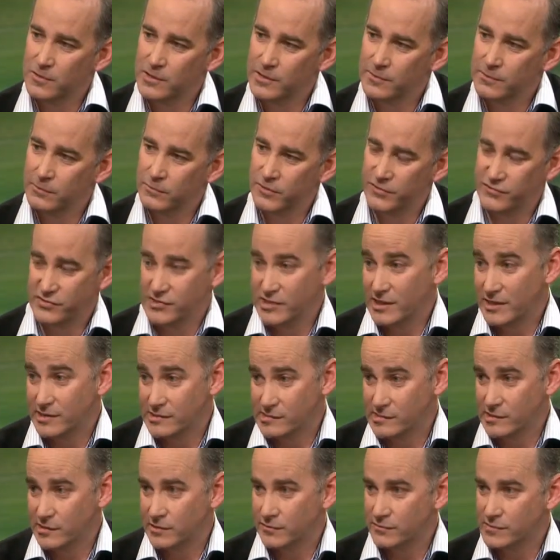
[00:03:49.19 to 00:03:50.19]
And we've set
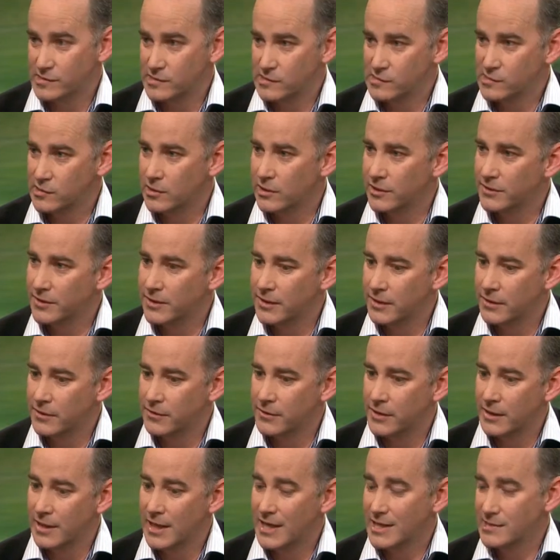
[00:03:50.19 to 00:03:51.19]
ourselves aside
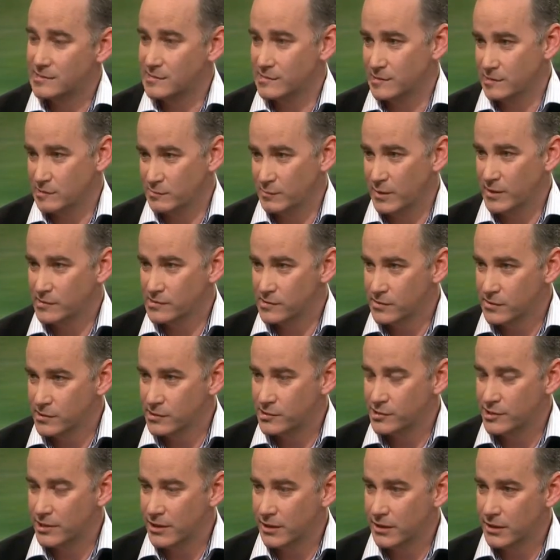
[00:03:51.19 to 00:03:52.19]
the last 6 months of
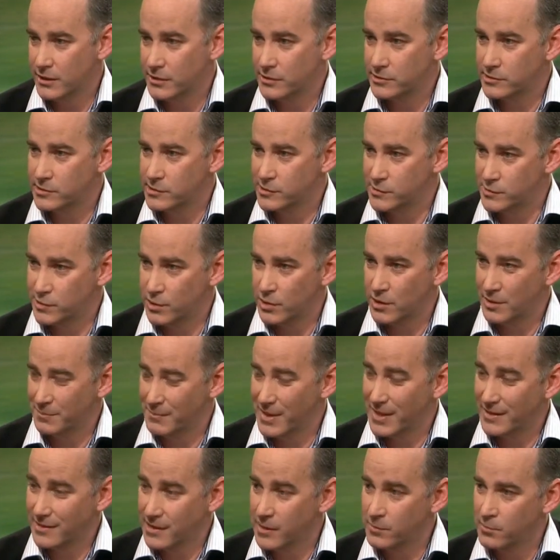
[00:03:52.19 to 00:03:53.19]
this year to try and
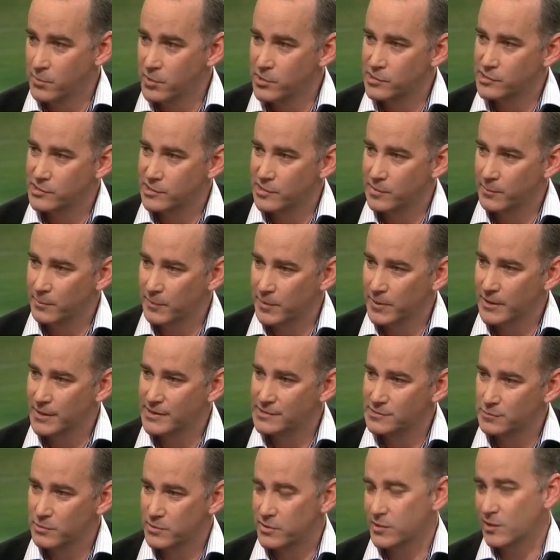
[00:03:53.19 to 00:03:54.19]
make that merger
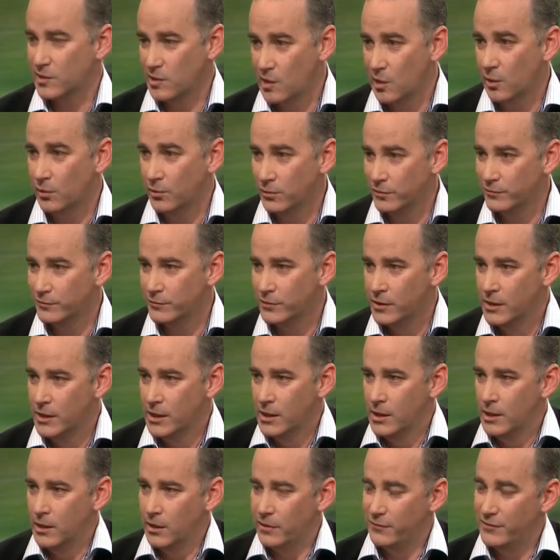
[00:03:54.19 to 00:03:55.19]
complete, with the goal
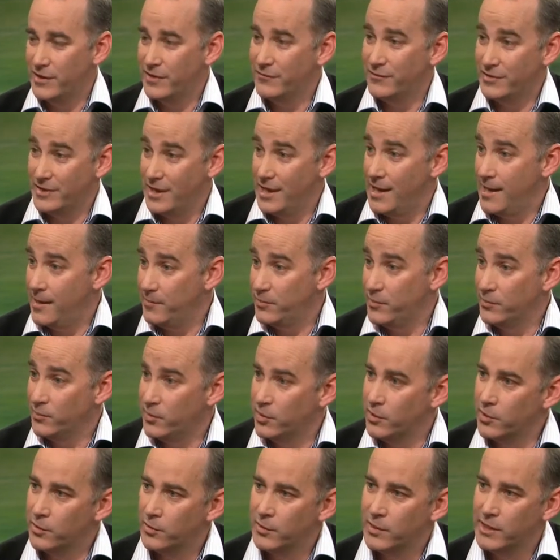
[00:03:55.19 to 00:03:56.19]
of having that happen
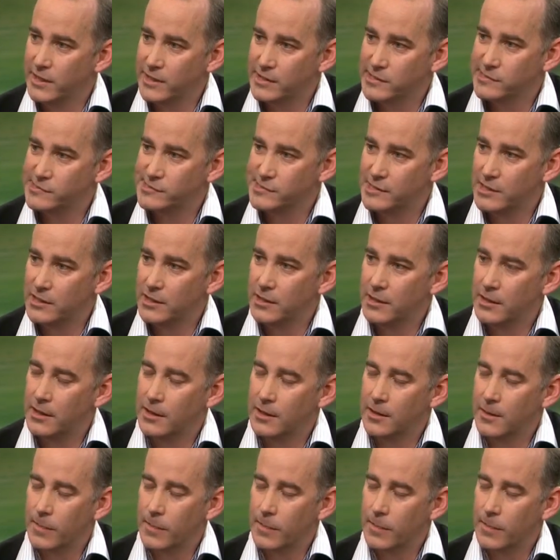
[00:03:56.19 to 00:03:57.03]
by early next year.